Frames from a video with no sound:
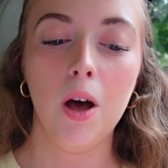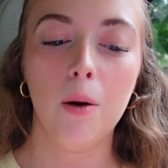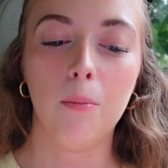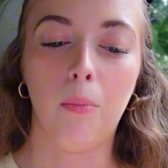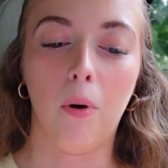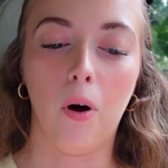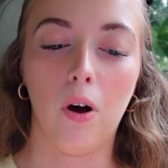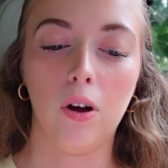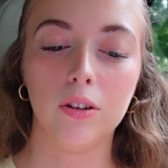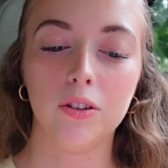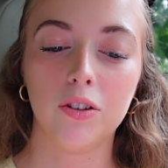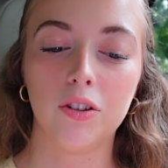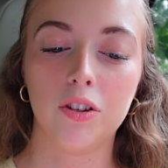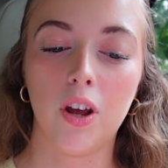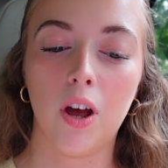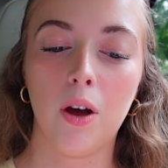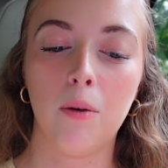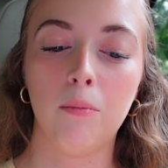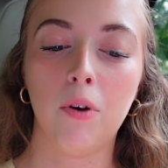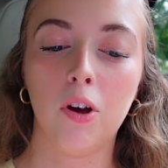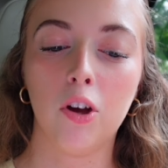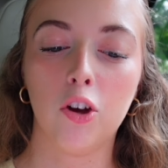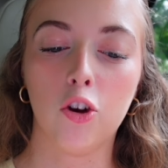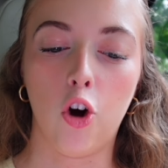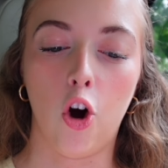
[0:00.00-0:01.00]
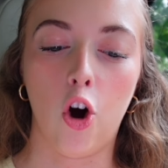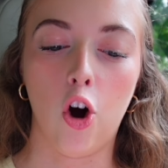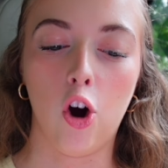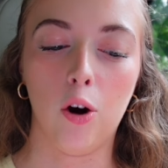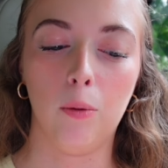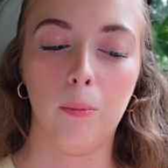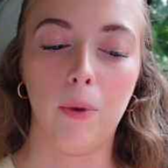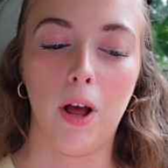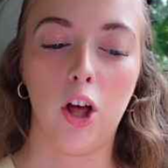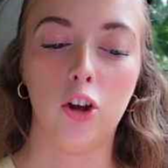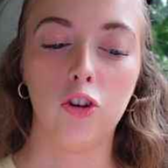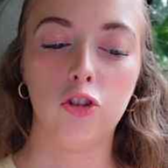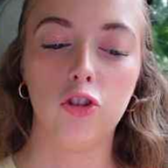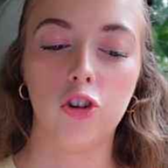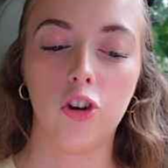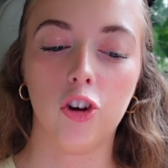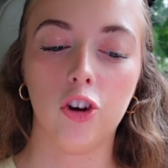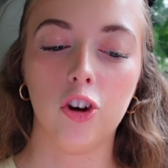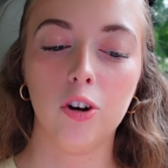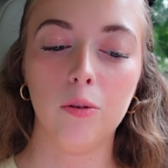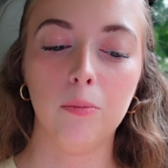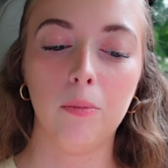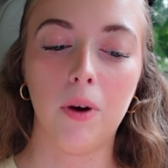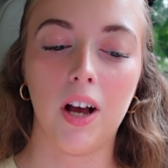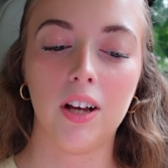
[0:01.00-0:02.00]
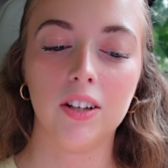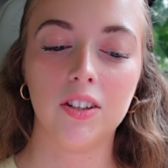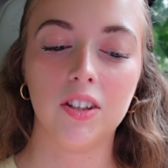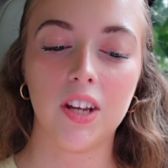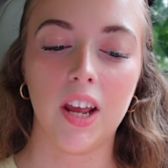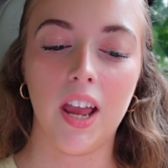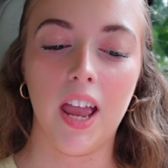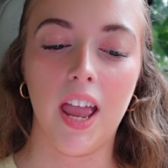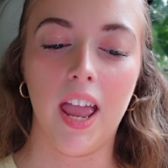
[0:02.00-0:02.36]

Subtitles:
balsam, caramel, sugared musk,